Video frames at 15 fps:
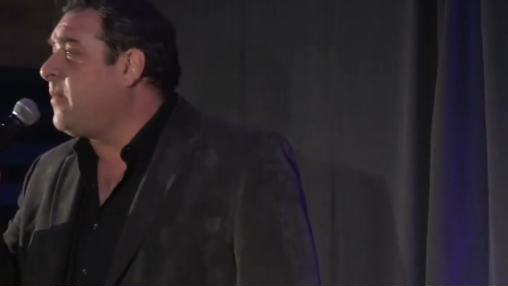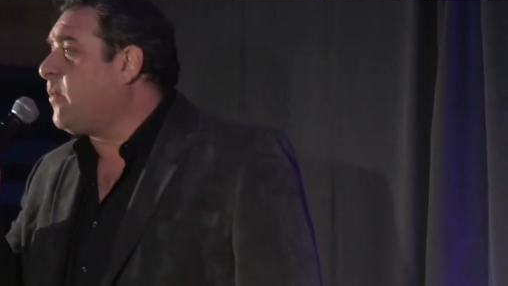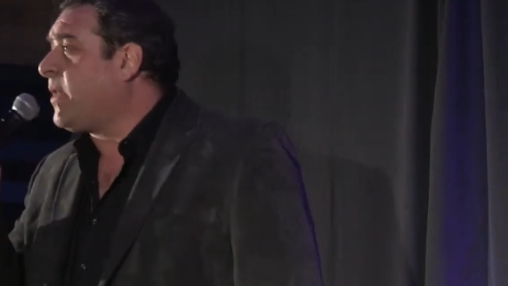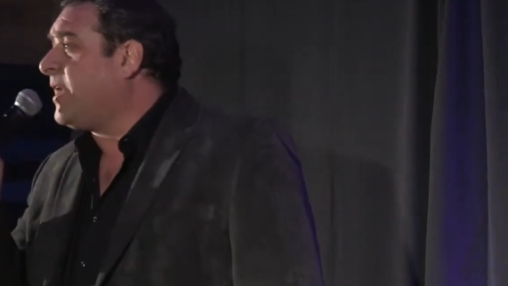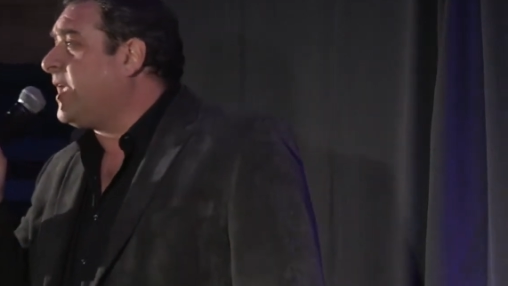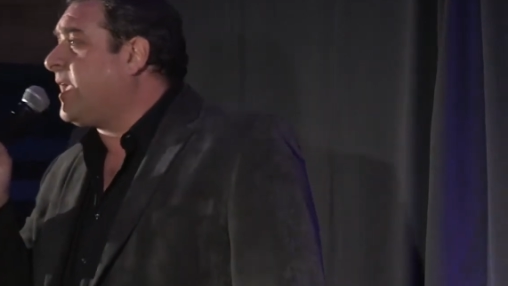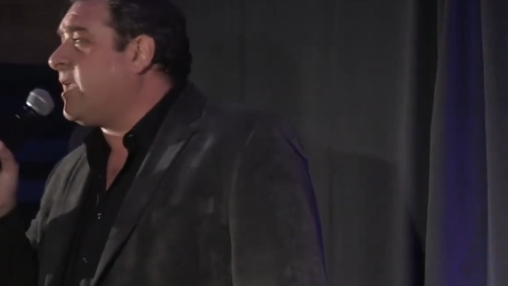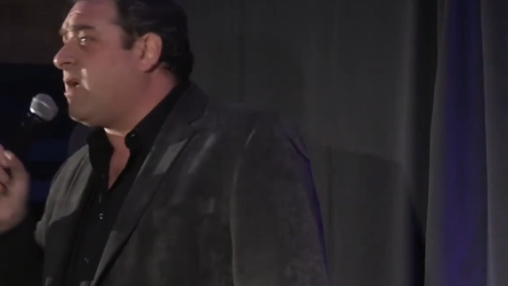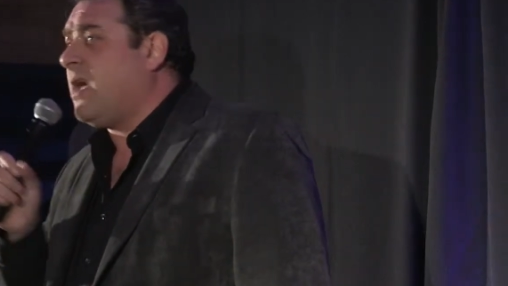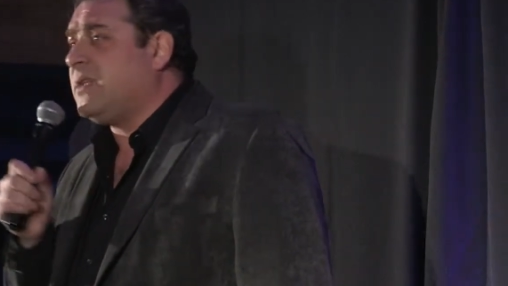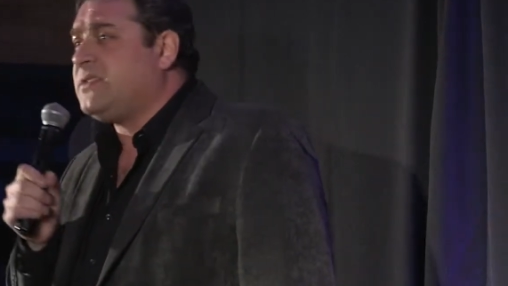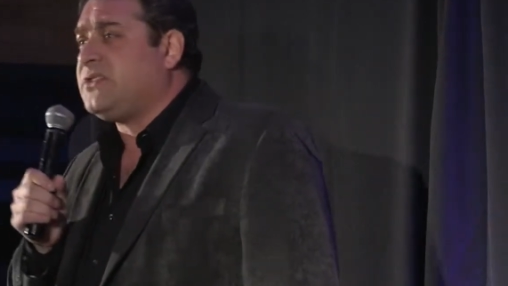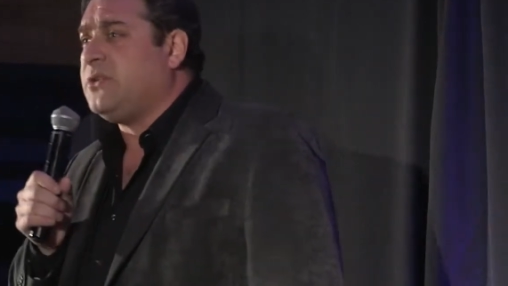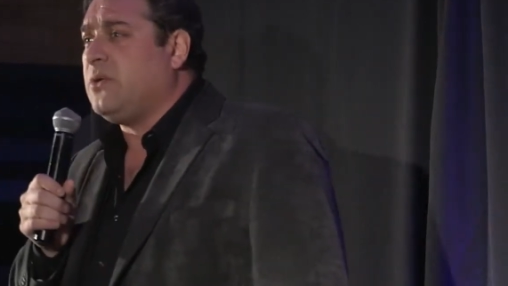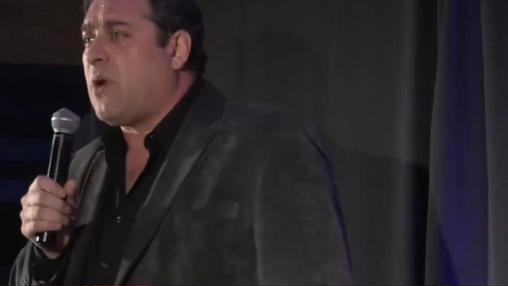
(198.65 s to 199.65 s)
We're going to get
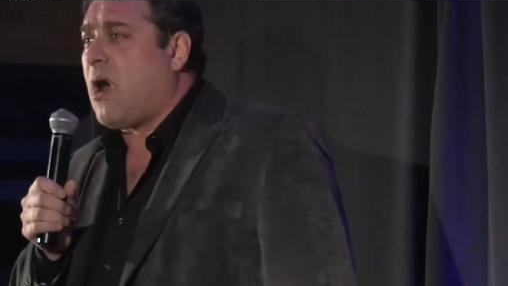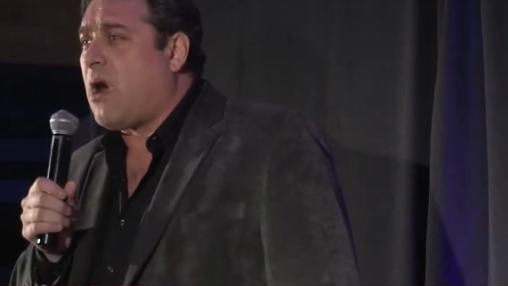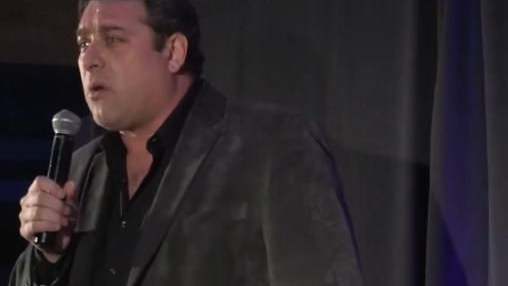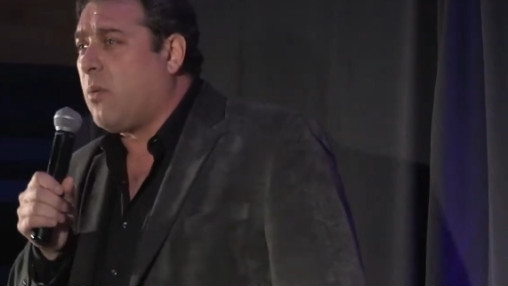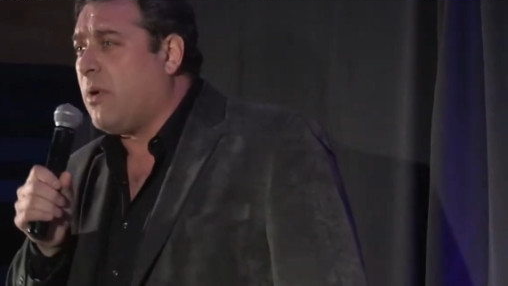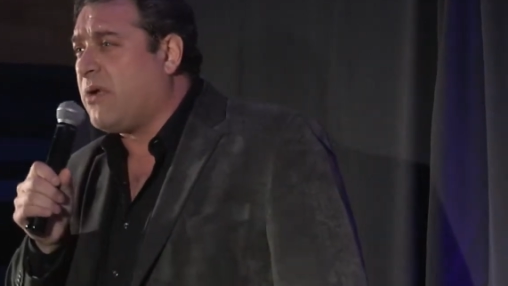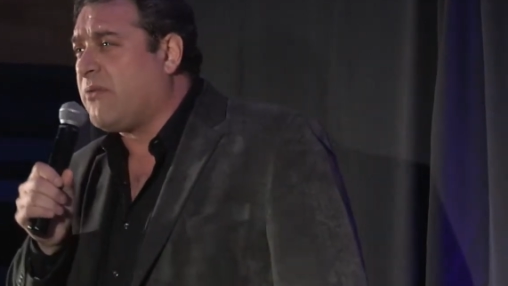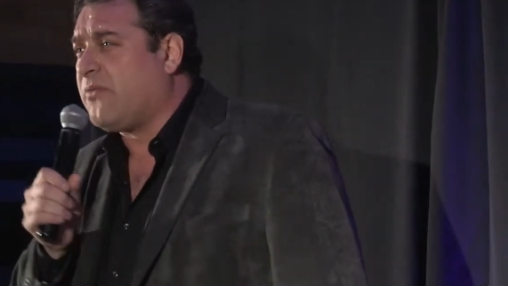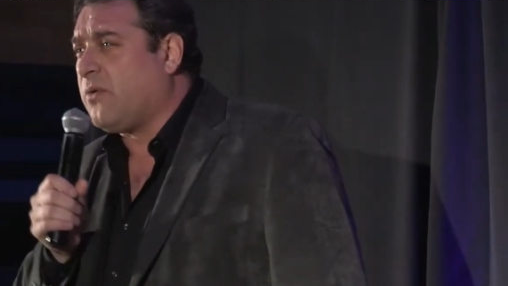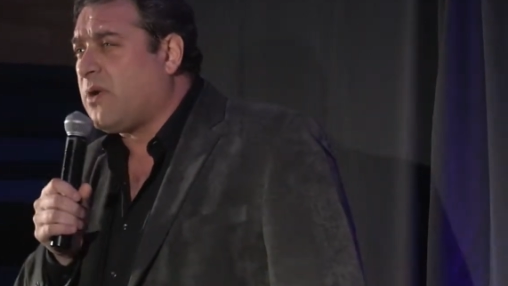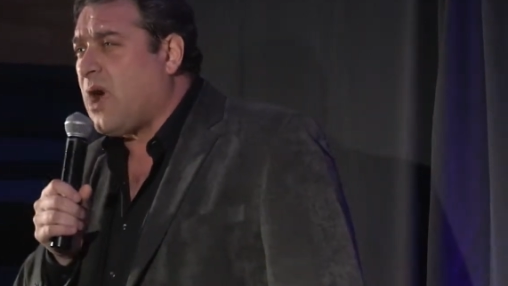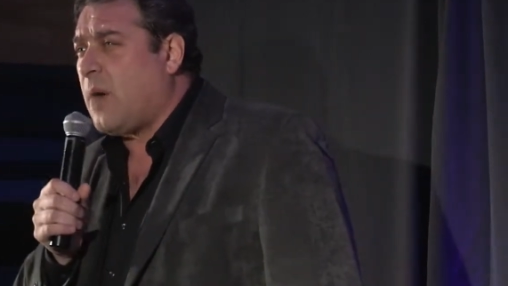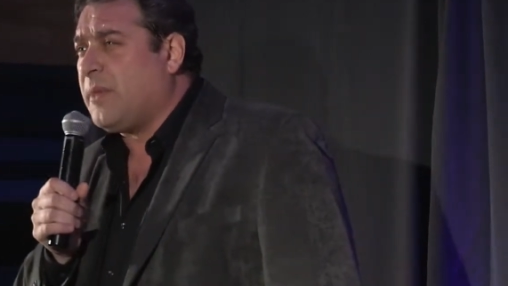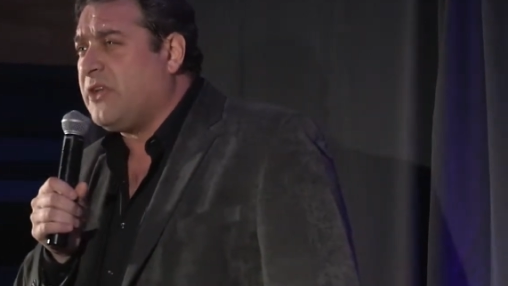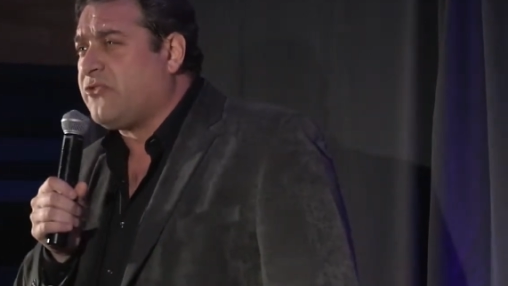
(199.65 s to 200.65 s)
on to our wonderful
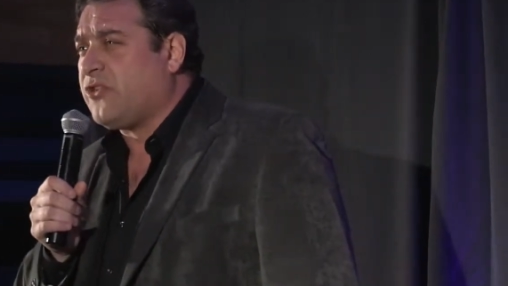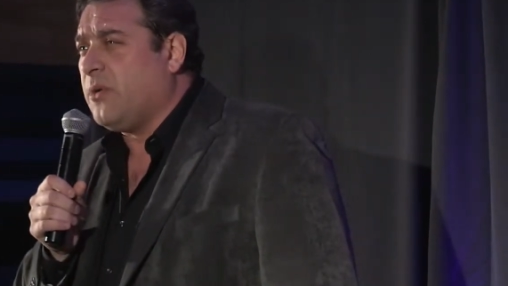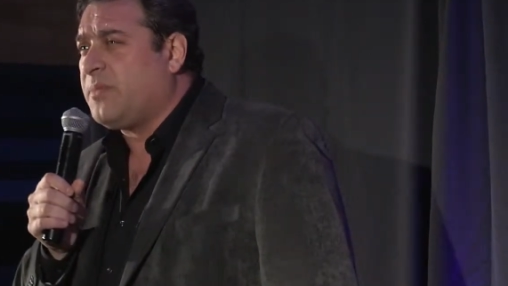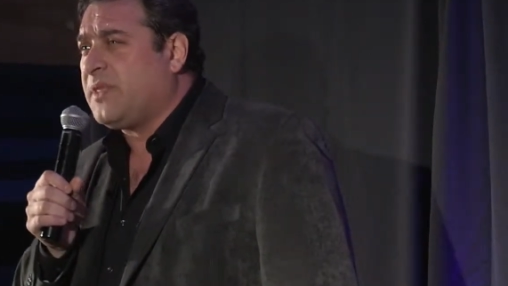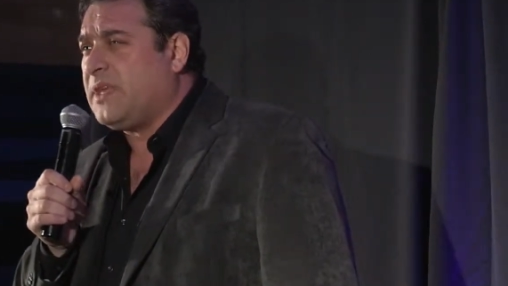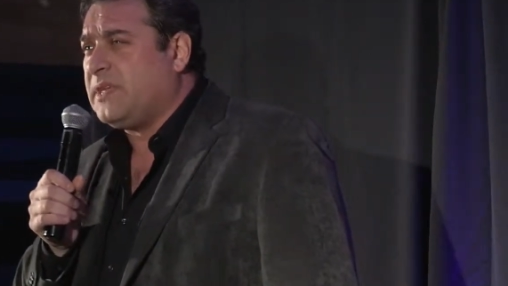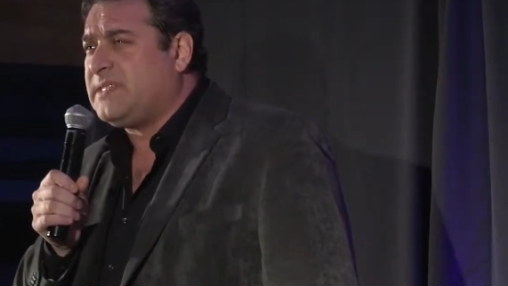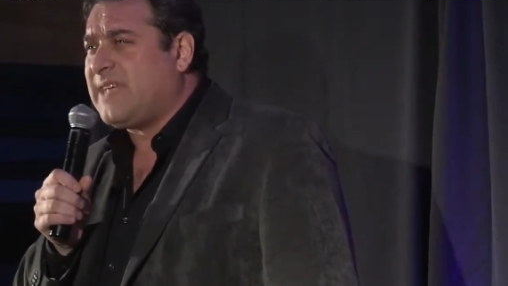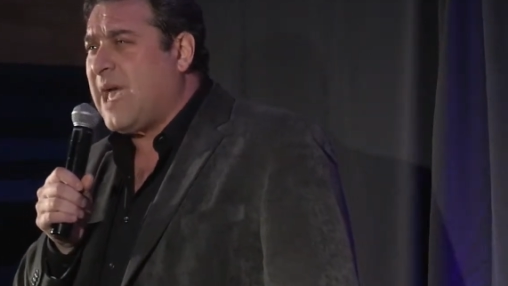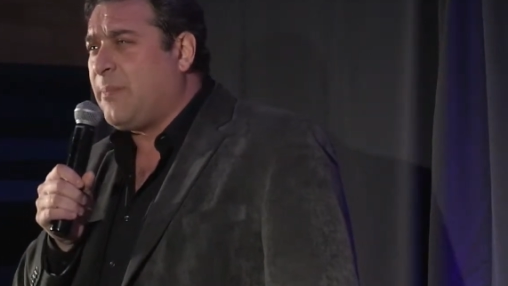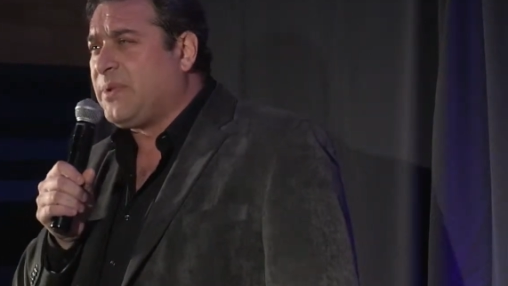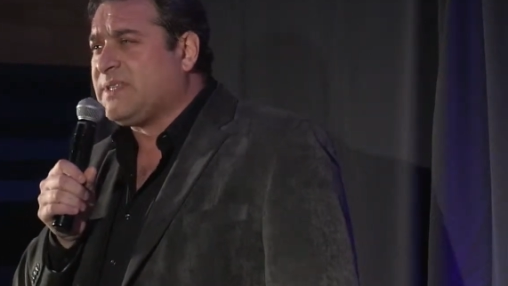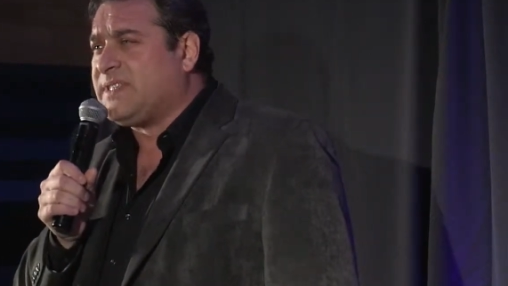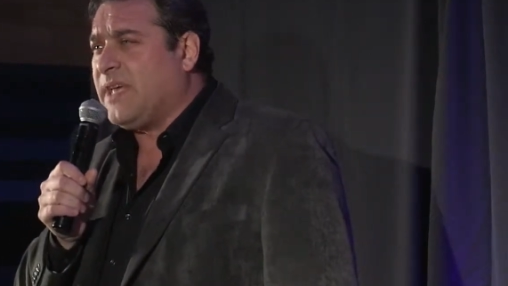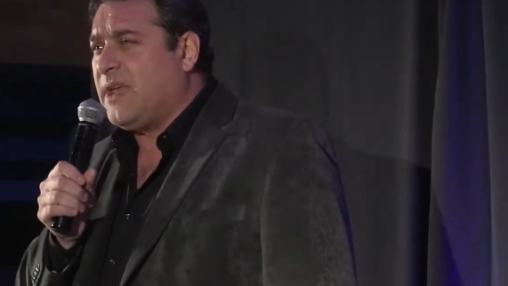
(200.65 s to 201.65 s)
comedy troupe, the
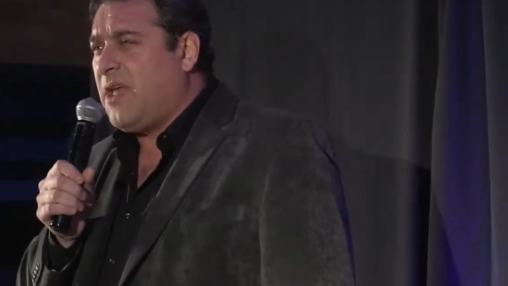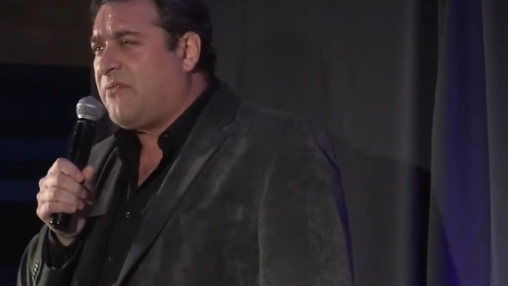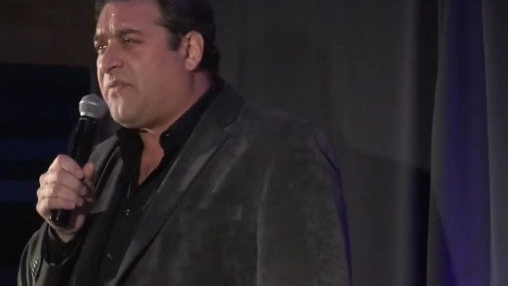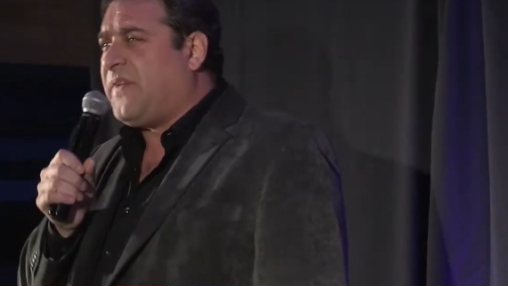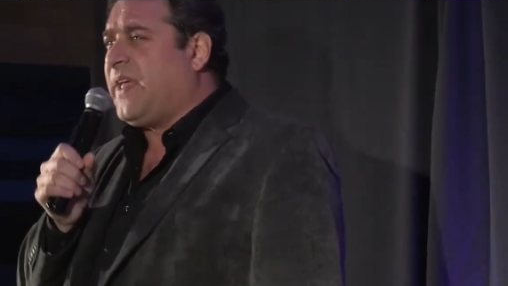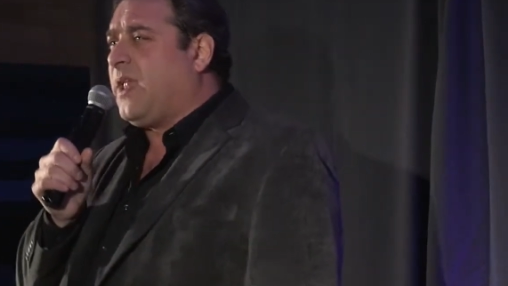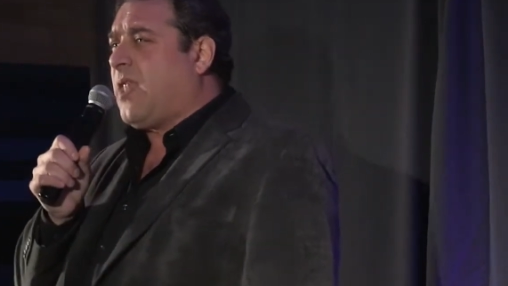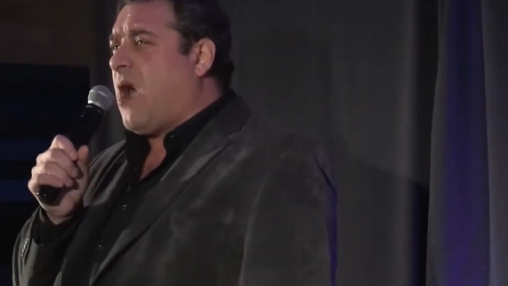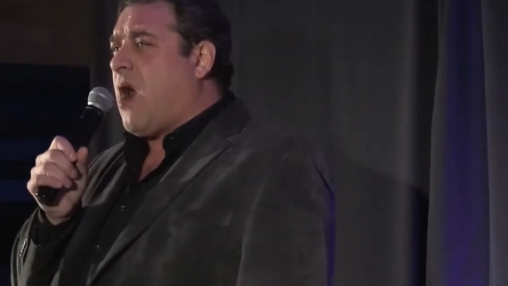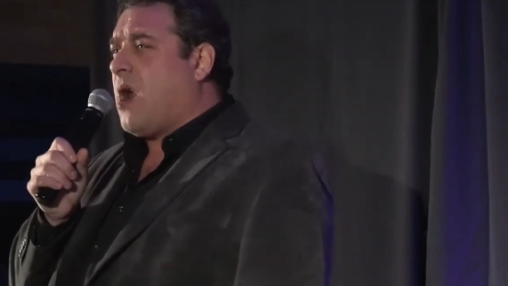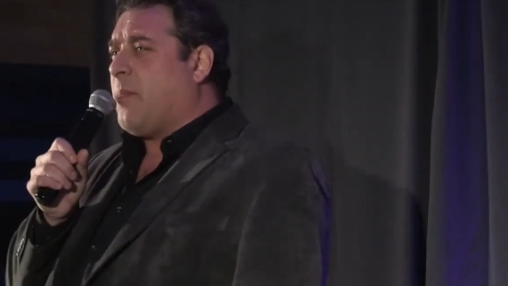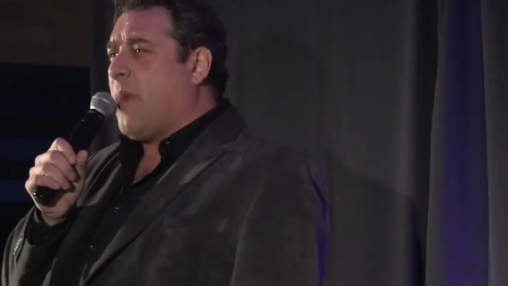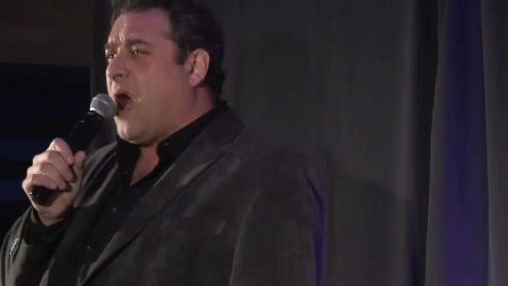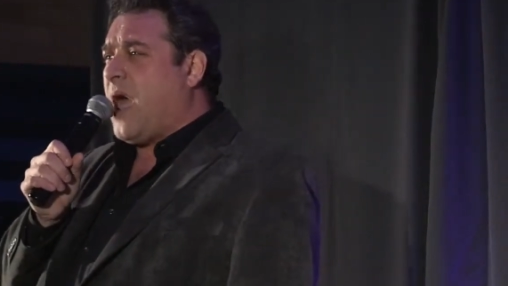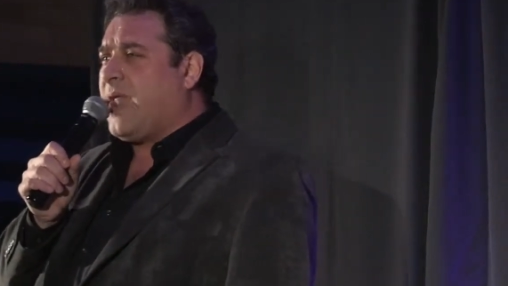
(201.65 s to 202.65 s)
Templeton
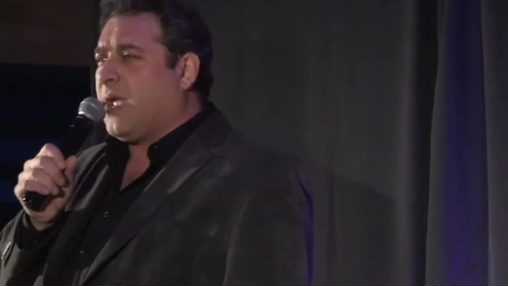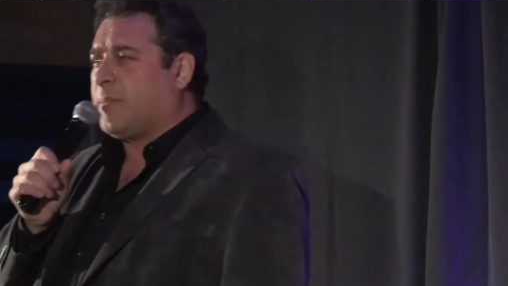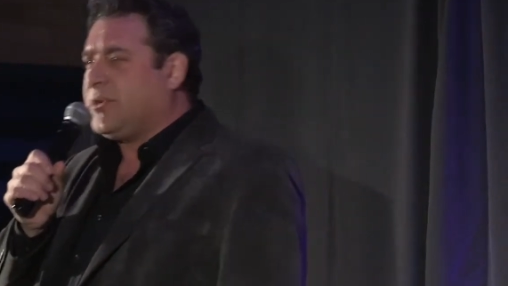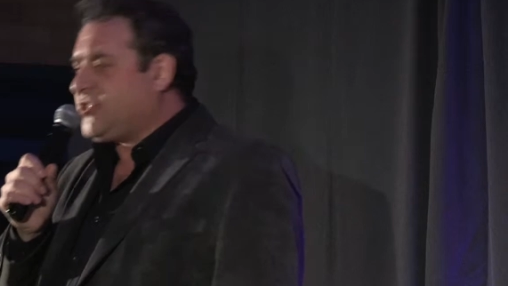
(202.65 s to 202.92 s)
Philharmonic.